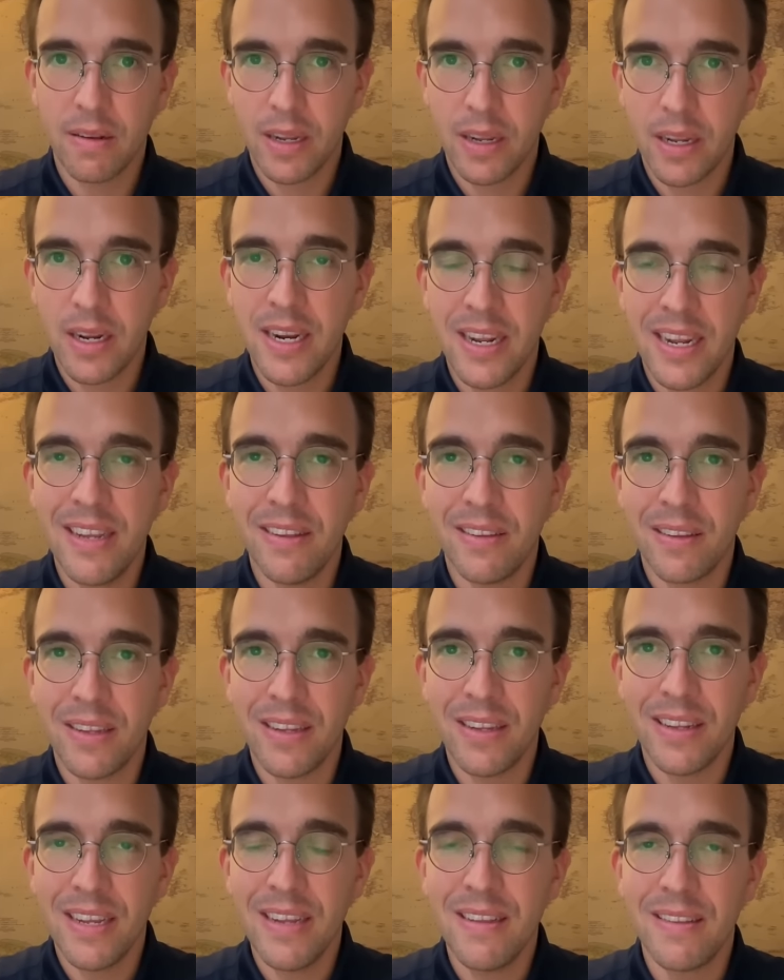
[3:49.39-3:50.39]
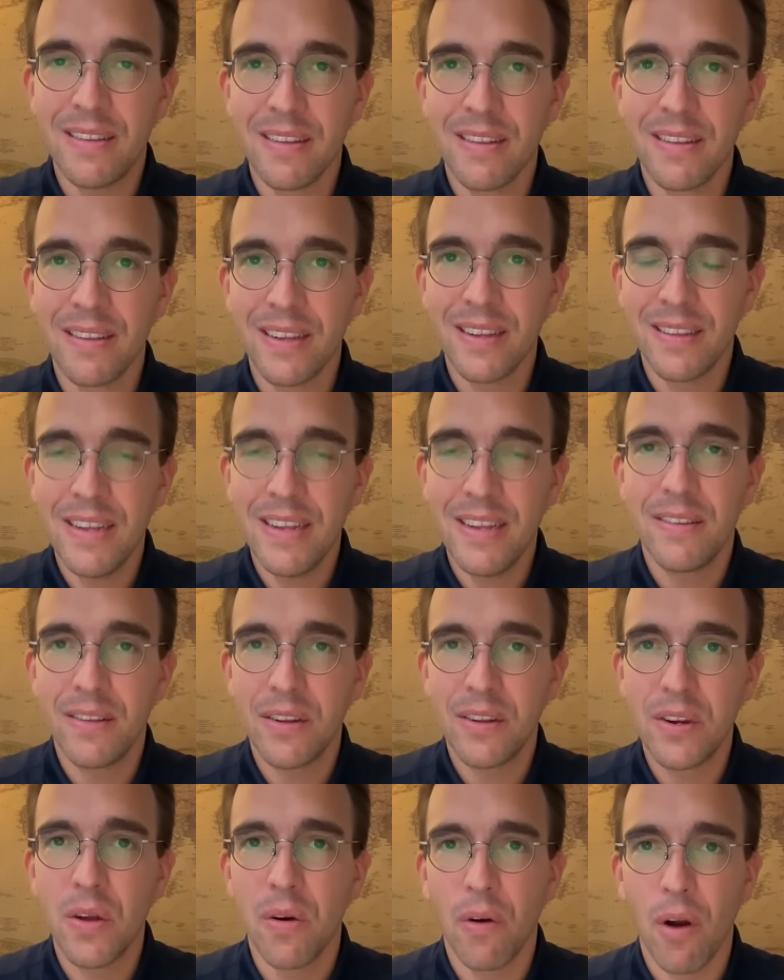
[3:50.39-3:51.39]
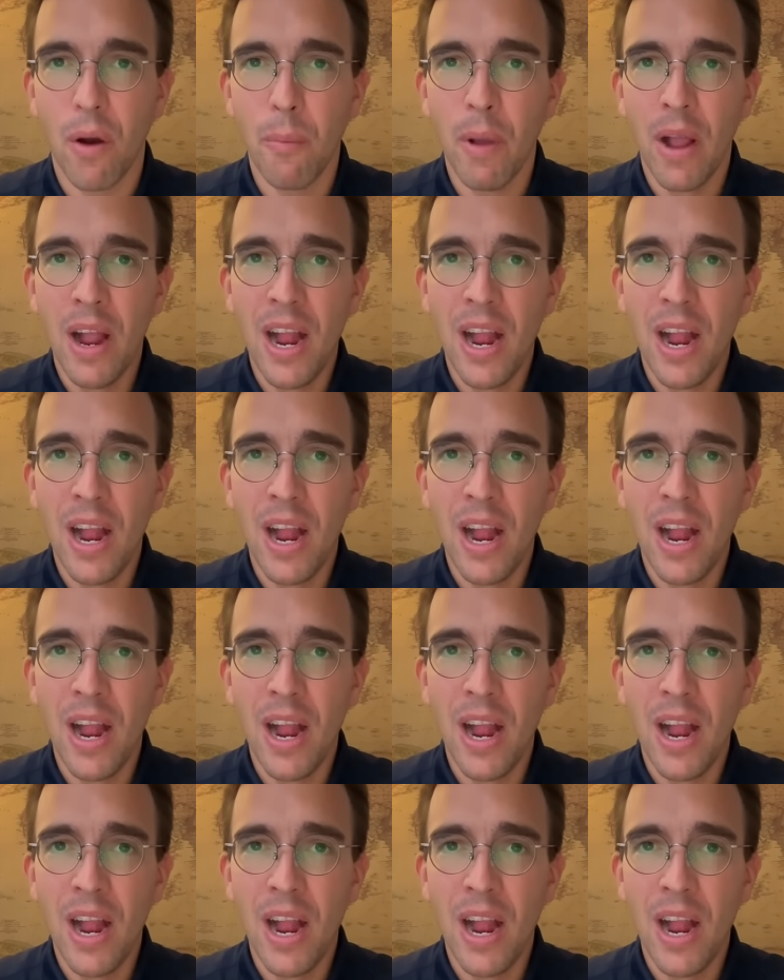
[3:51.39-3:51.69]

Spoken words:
eastern Europe?